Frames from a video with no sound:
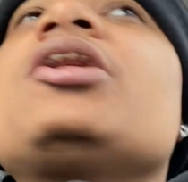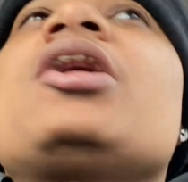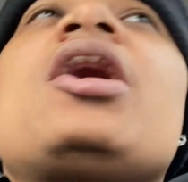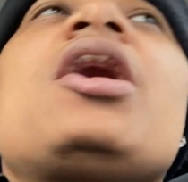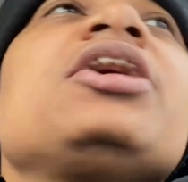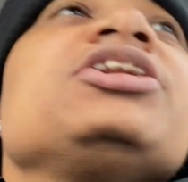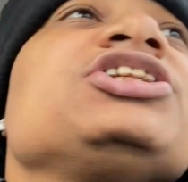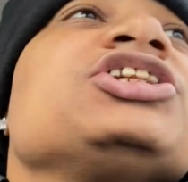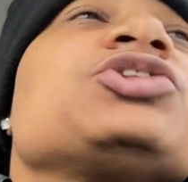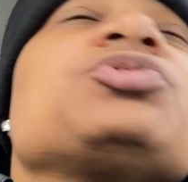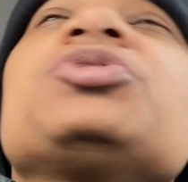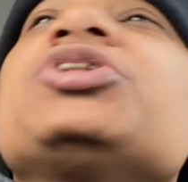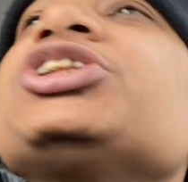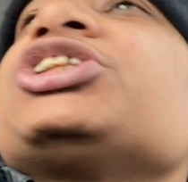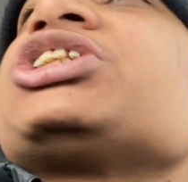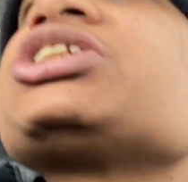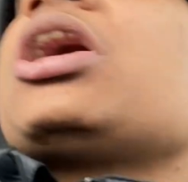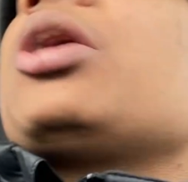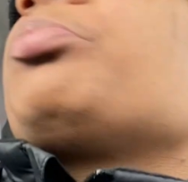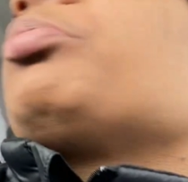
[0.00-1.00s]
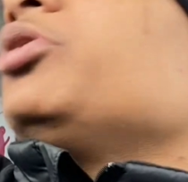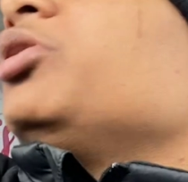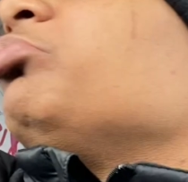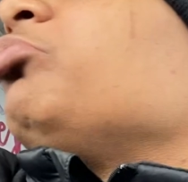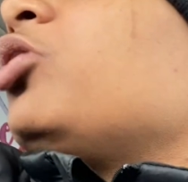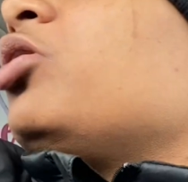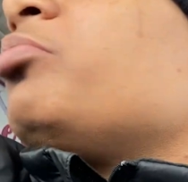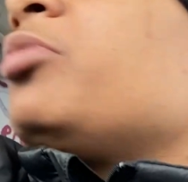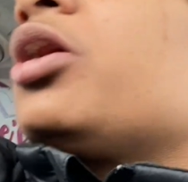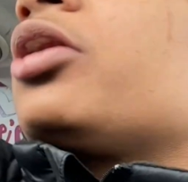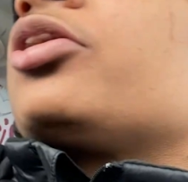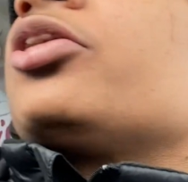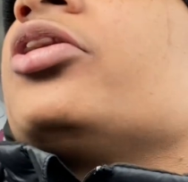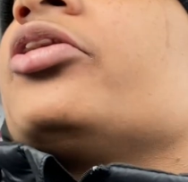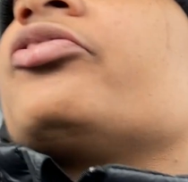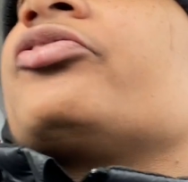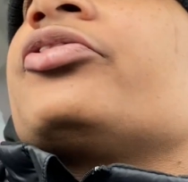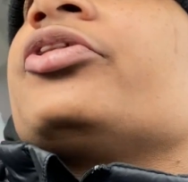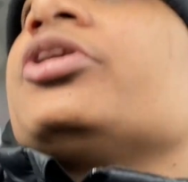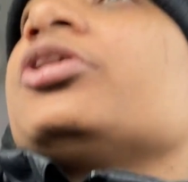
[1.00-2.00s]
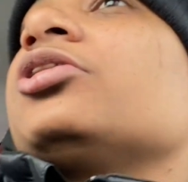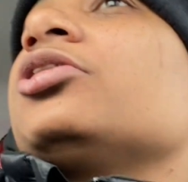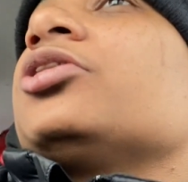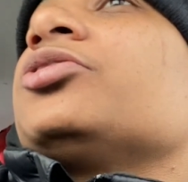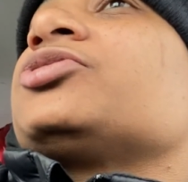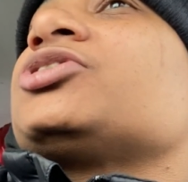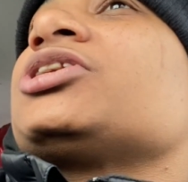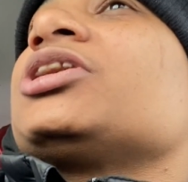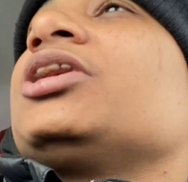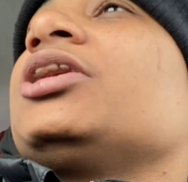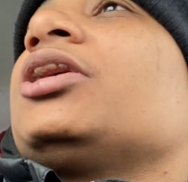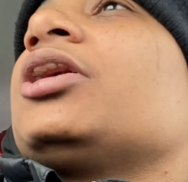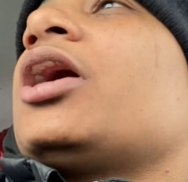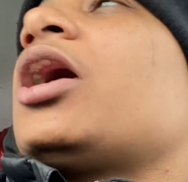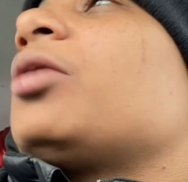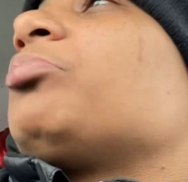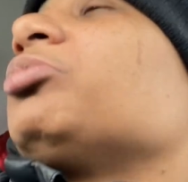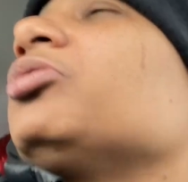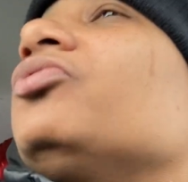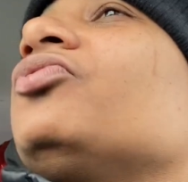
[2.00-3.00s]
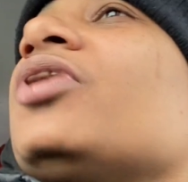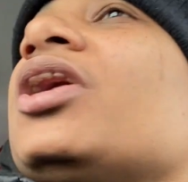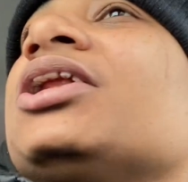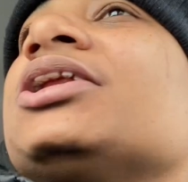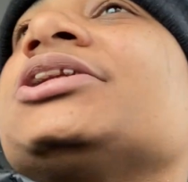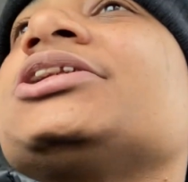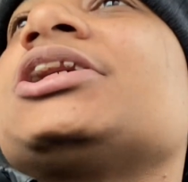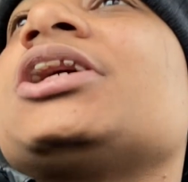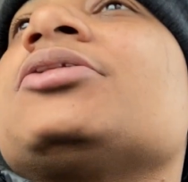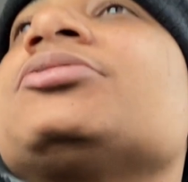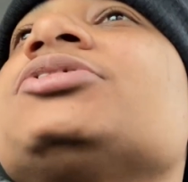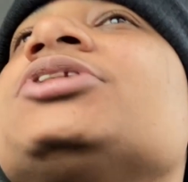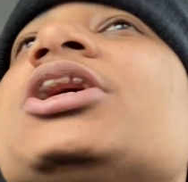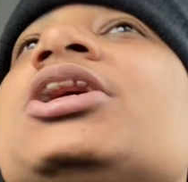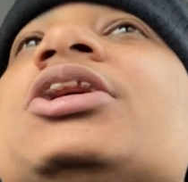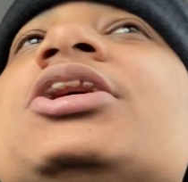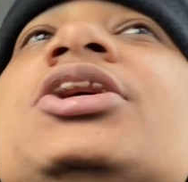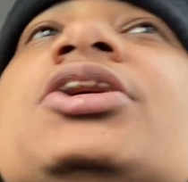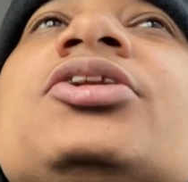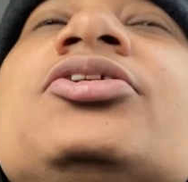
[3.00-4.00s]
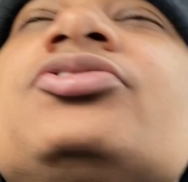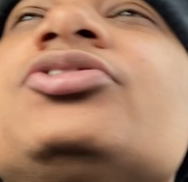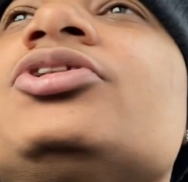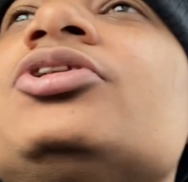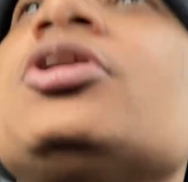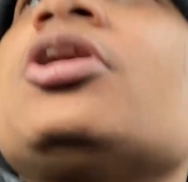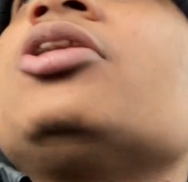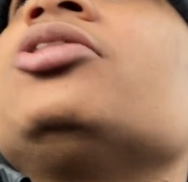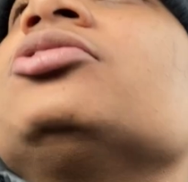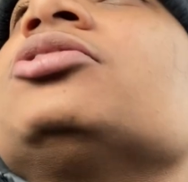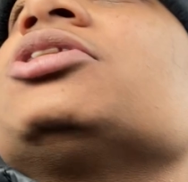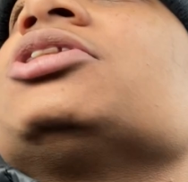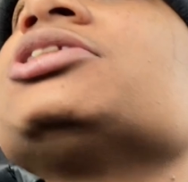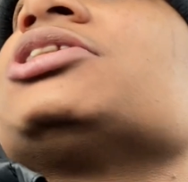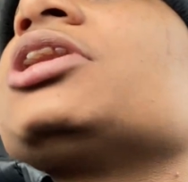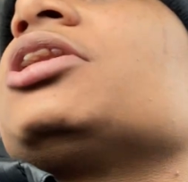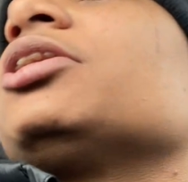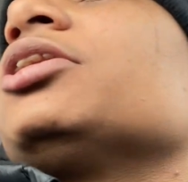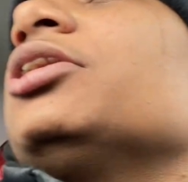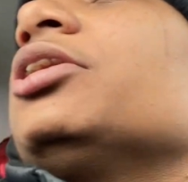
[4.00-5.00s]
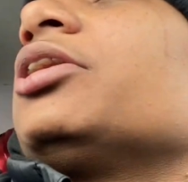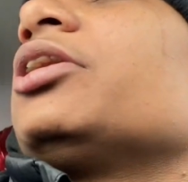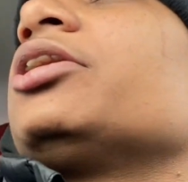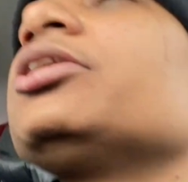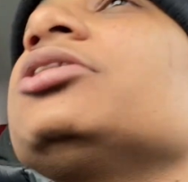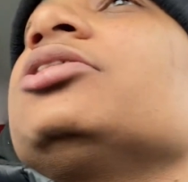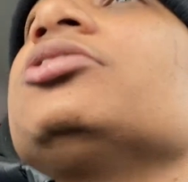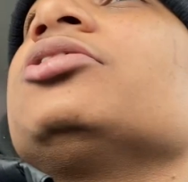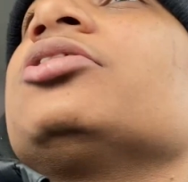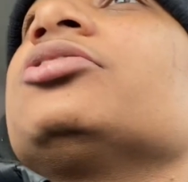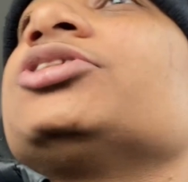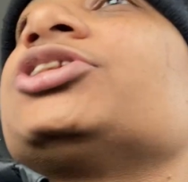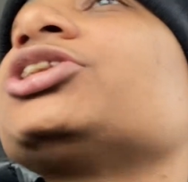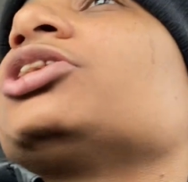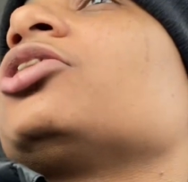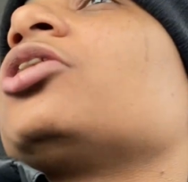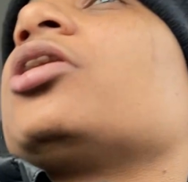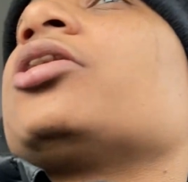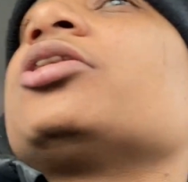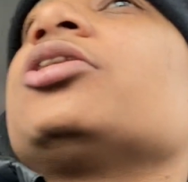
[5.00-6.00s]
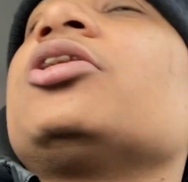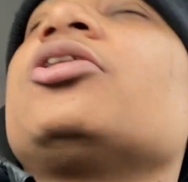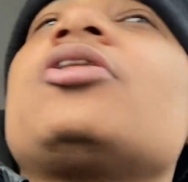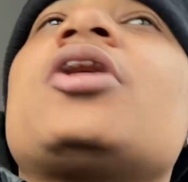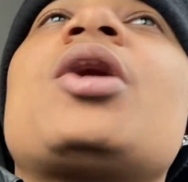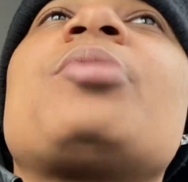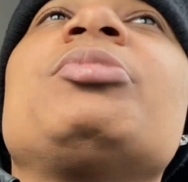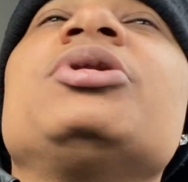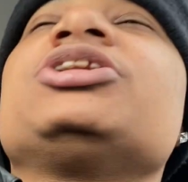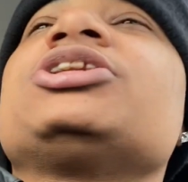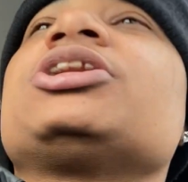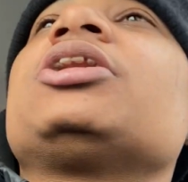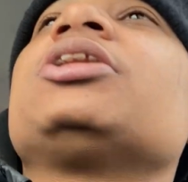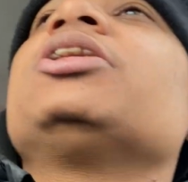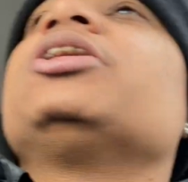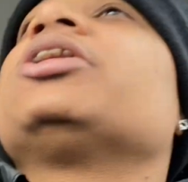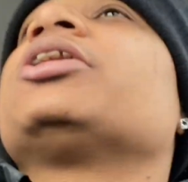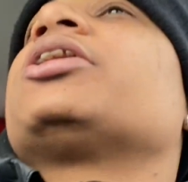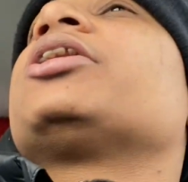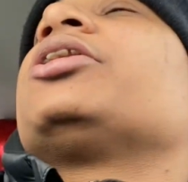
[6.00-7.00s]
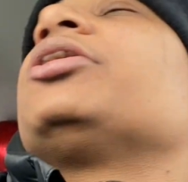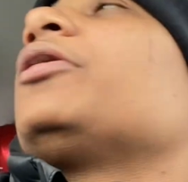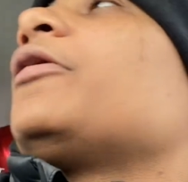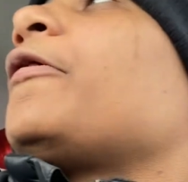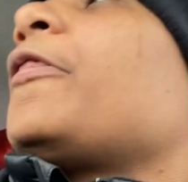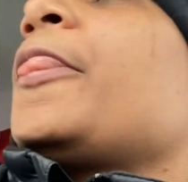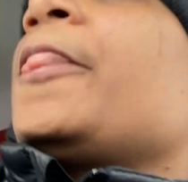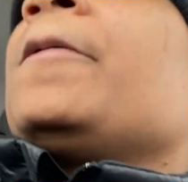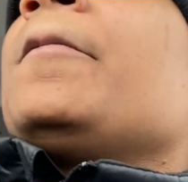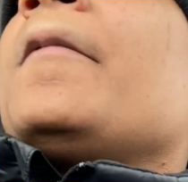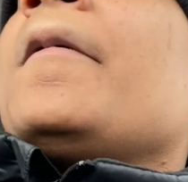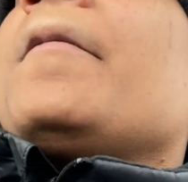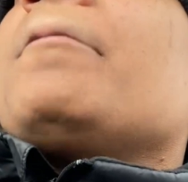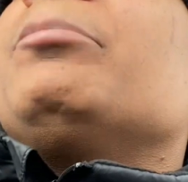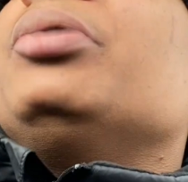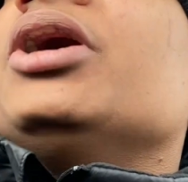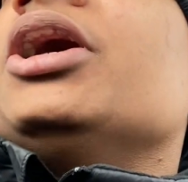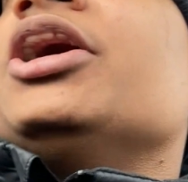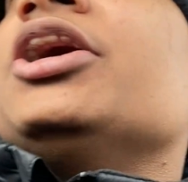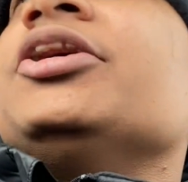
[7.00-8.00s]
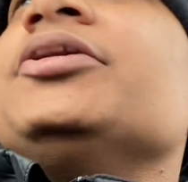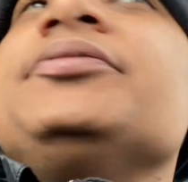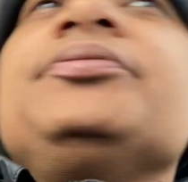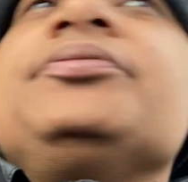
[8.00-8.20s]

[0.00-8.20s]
I just went shopping and bought my girlfriend, you know what I'm saying, a happy Valentine's Day gift, you know, because I love her. You, she already know how much I love her. But